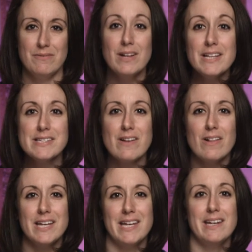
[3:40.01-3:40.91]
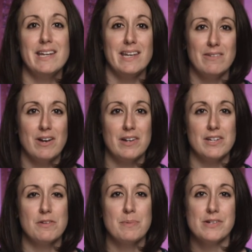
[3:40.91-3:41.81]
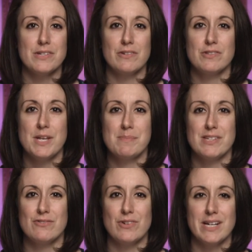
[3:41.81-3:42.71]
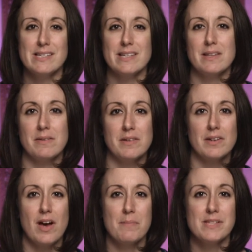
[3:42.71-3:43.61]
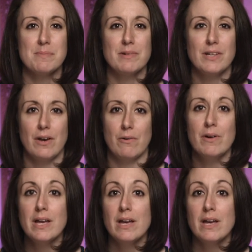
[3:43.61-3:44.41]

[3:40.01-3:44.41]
Fill us all in on your personal tips and tricks in the comments below,